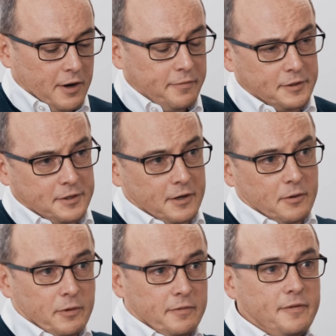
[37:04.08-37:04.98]
office there,
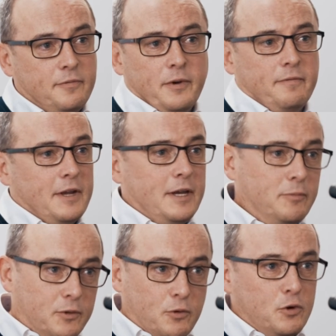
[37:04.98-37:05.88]
we've
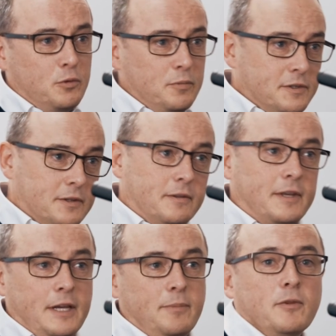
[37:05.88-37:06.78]
named the rooms and
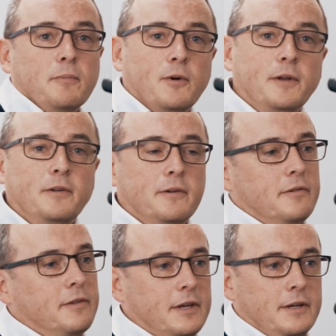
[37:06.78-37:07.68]
themed them around
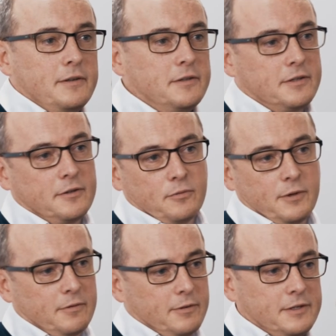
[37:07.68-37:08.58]
different things. So
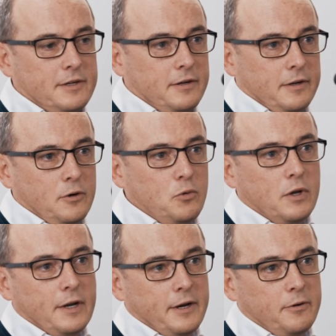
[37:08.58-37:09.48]
whether it's kind of
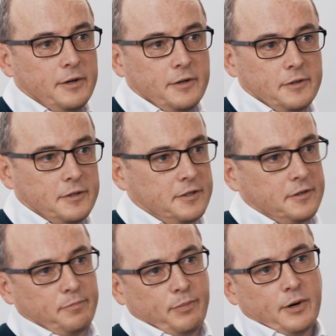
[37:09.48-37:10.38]
local
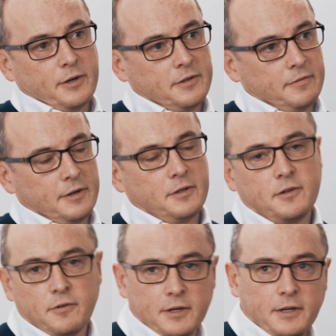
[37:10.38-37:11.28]
areas, parts of
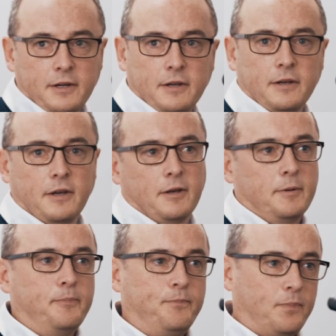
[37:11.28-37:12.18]
history,
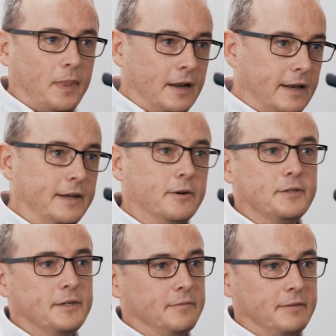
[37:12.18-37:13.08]

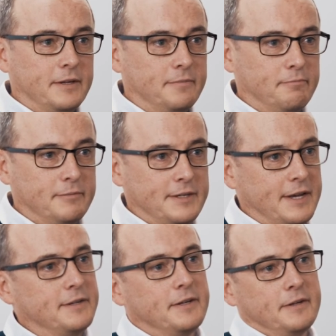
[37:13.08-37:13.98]
leaders in
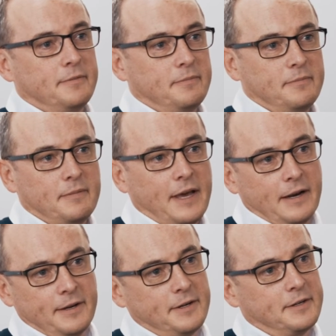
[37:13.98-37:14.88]
data and
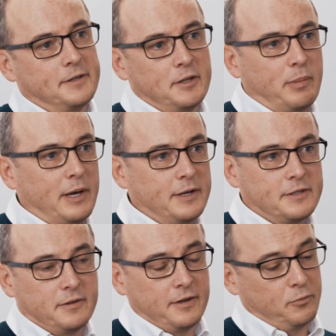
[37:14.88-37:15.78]
analytics in the
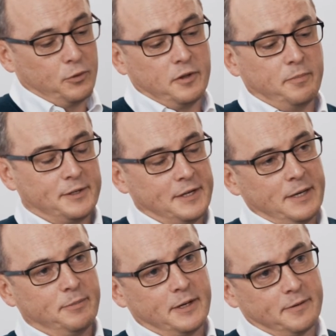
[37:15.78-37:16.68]
past, and like one of them is
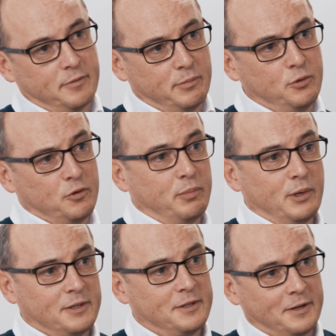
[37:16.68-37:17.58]
named after Booth, but
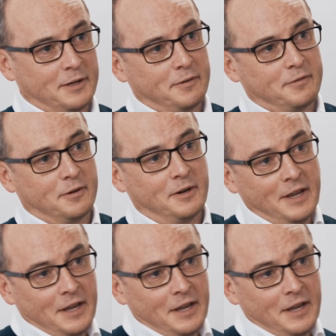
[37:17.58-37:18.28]
it's not after,